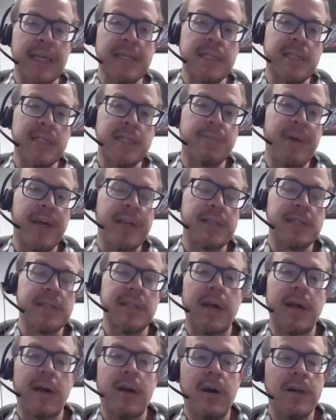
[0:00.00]
this and spaces
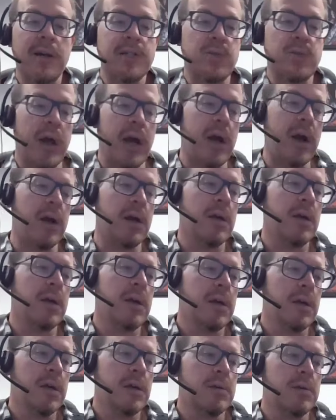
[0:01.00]
like ours where
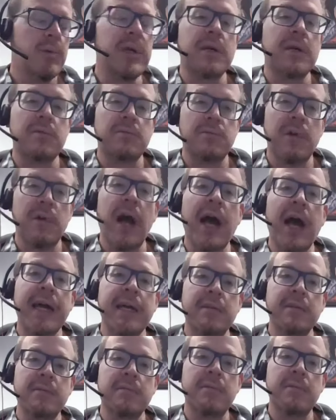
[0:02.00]
we can
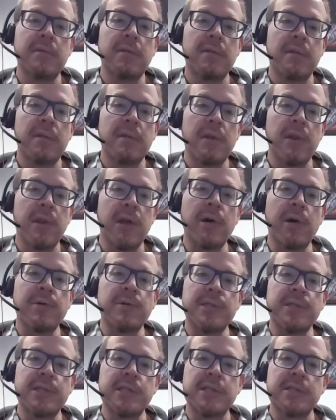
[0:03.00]
ride
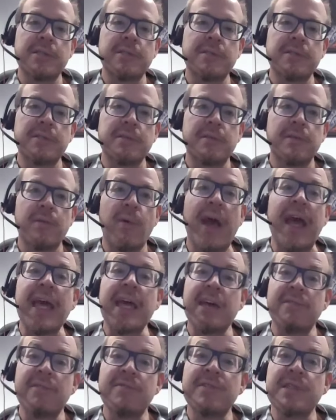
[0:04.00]
those
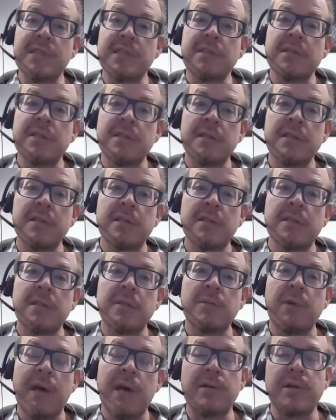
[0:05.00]
waves,
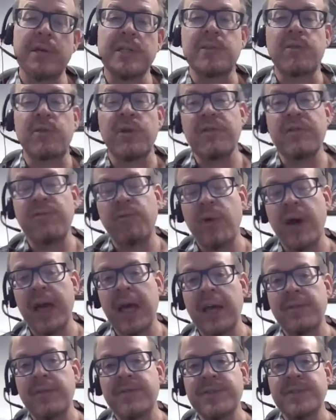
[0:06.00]
whether it's grief
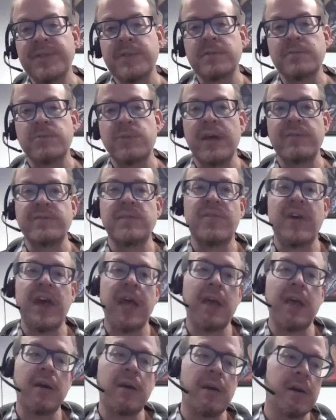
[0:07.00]
waves, waves of
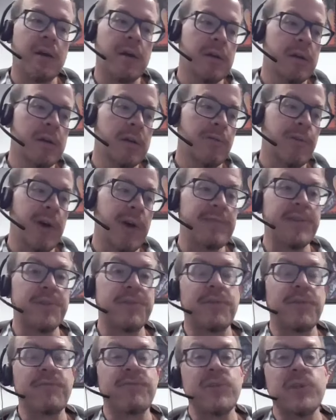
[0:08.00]
anger, waves
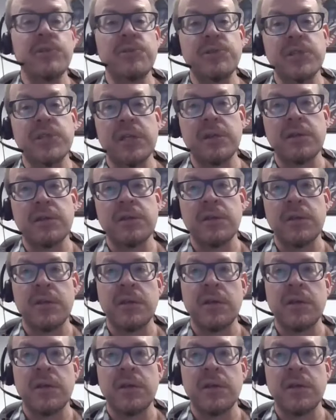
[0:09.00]
of confusion,